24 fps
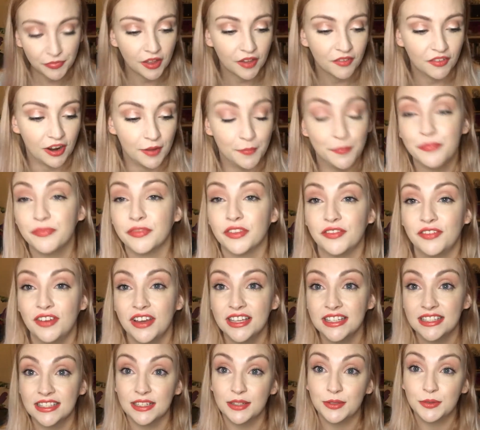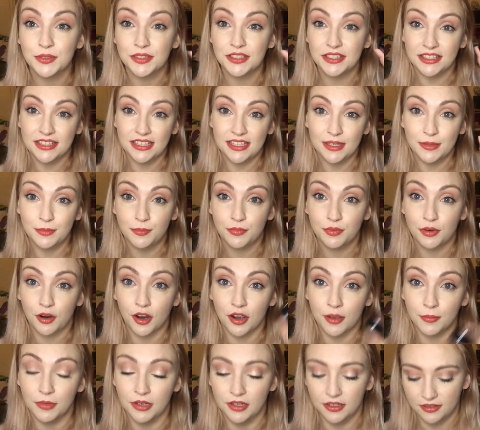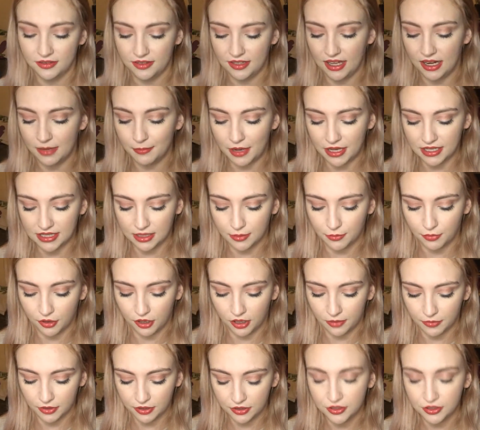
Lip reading: Right, the first thing was the primer, the Illamasqua primer.